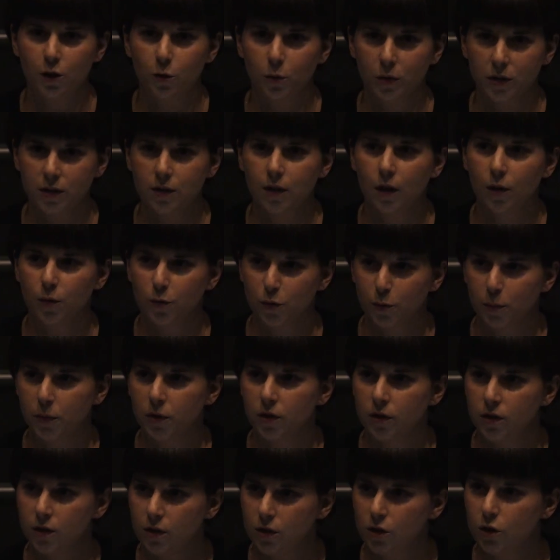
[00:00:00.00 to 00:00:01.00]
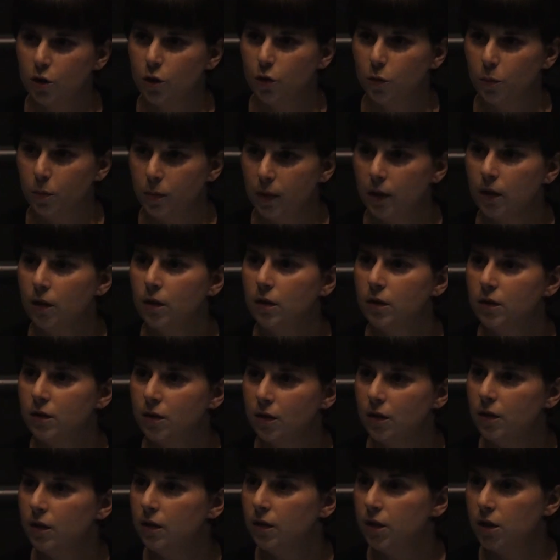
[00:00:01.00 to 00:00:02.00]
US government to build
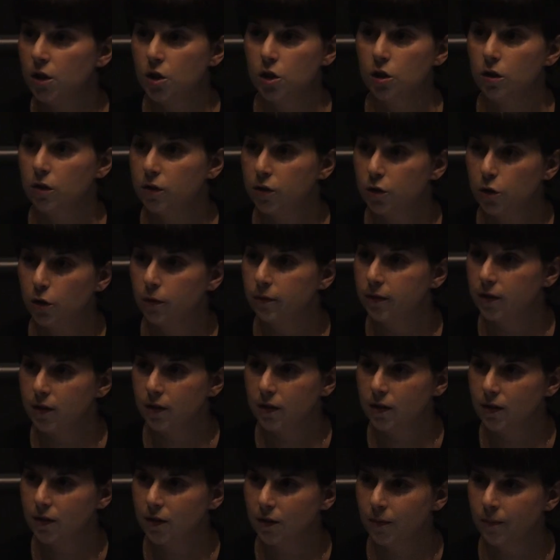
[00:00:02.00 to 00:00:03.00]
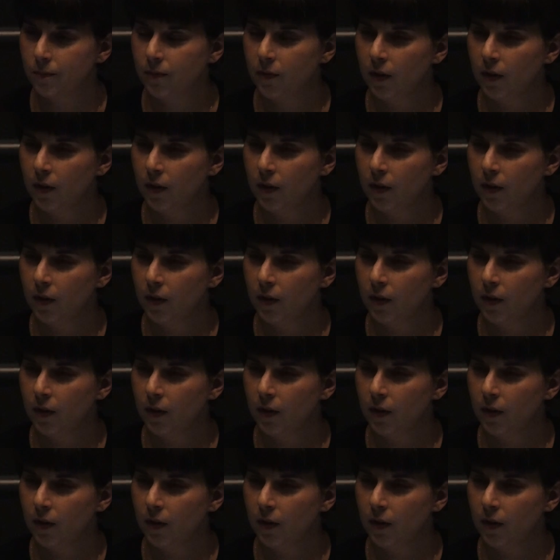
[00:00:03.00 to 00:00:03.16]
digital services.